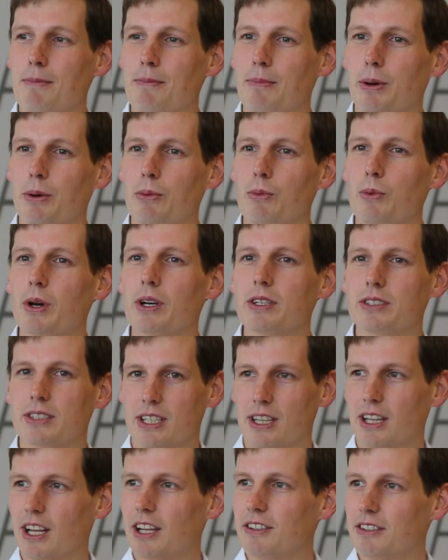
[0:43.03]
But worked
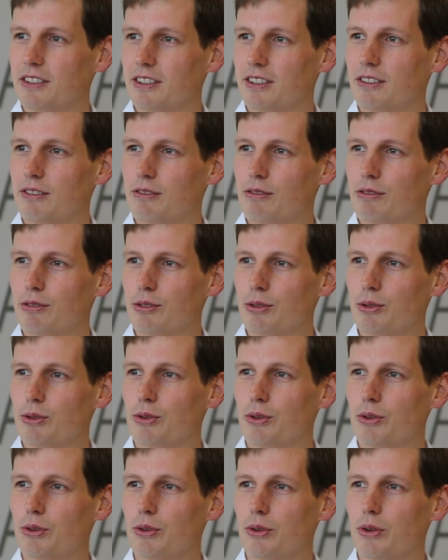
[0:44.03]
in London
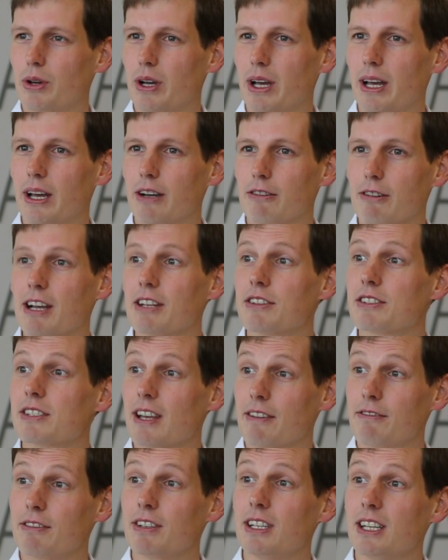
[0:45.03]
for around
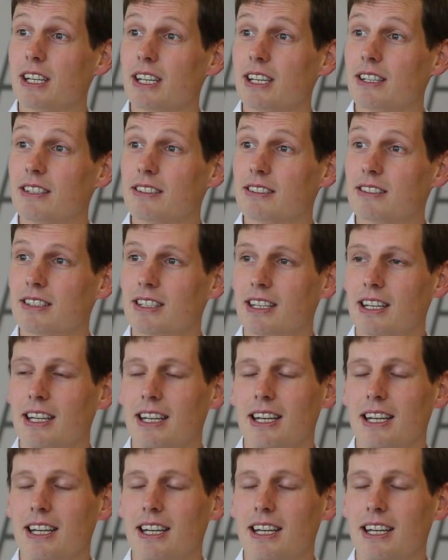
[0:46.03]
7 years,